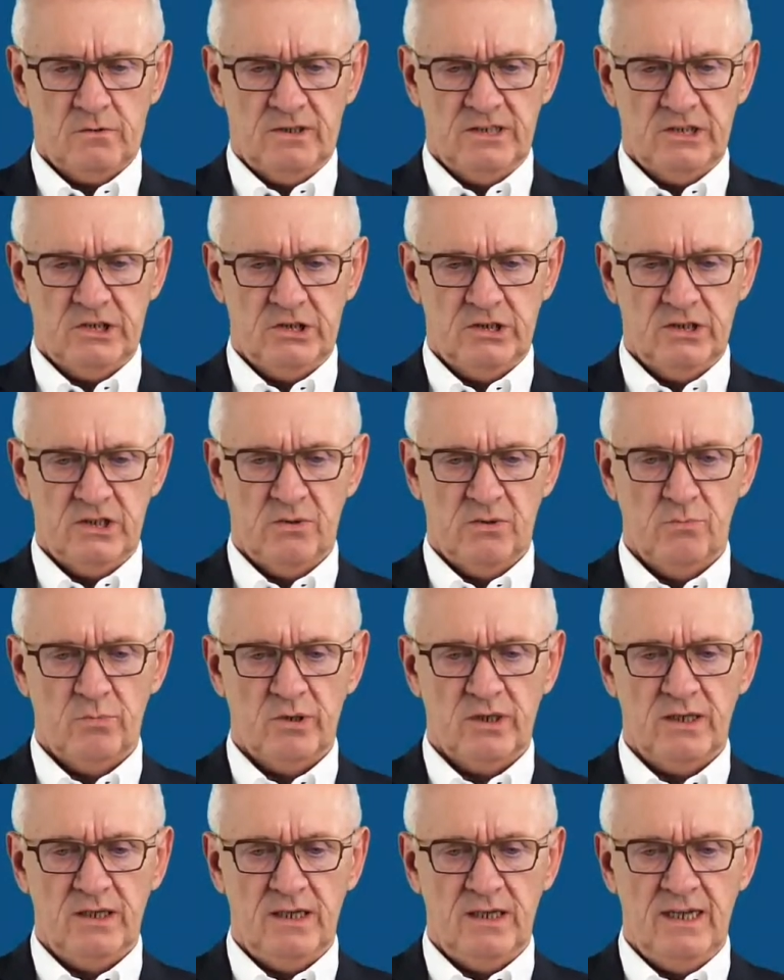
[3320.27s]
Question
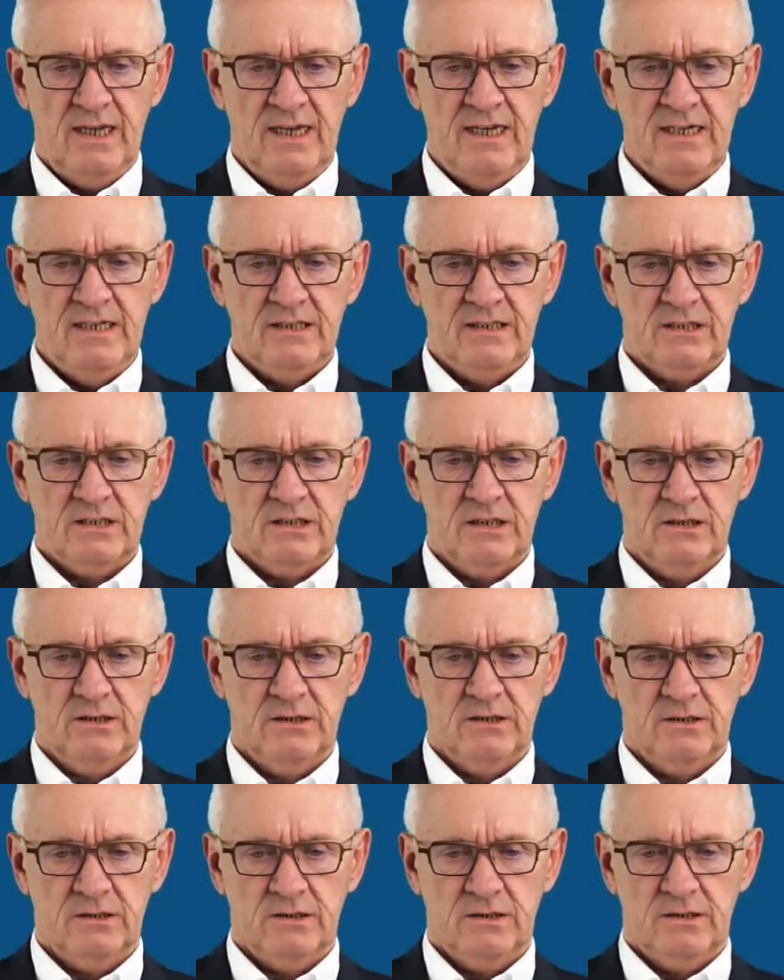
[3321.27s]
number 8,
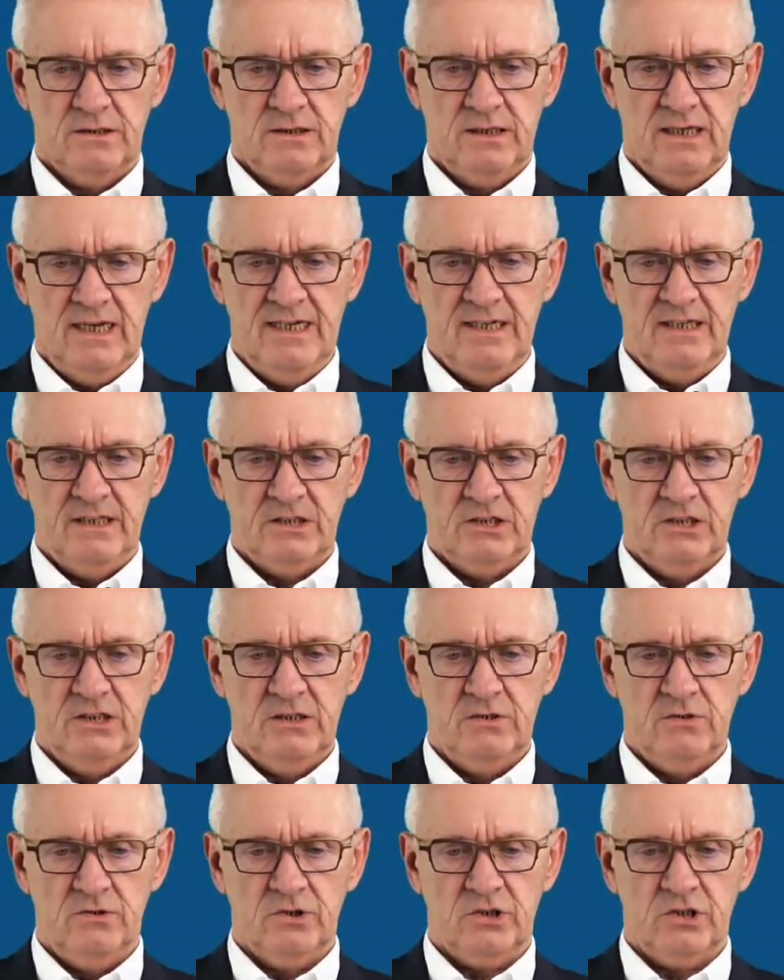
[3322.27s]

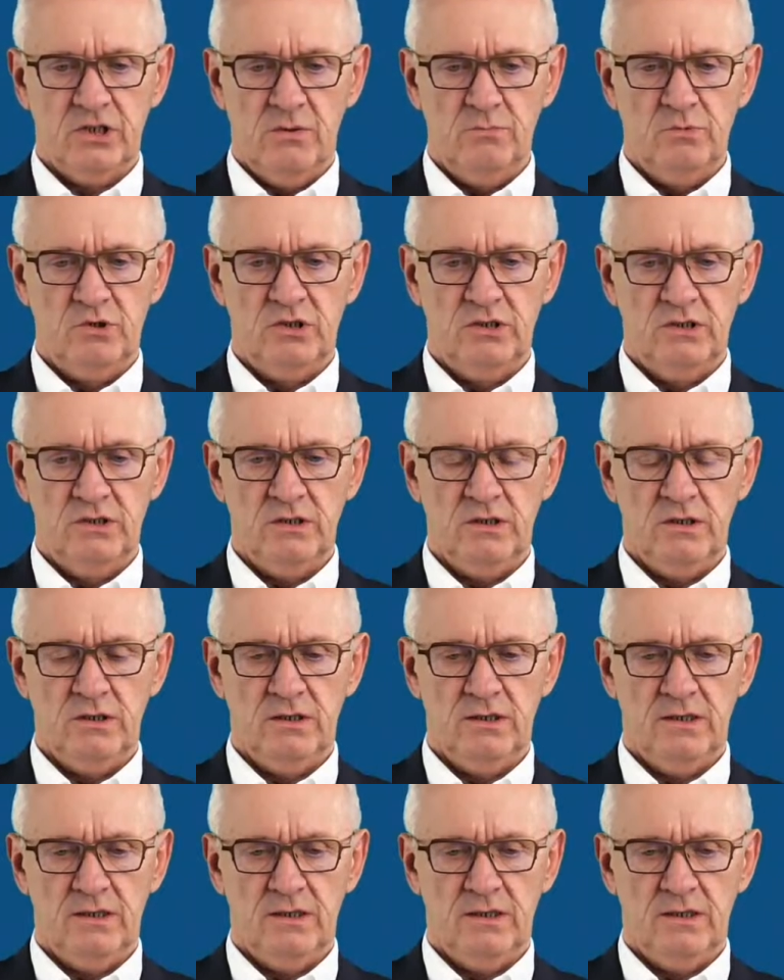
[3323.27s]
energy consumption.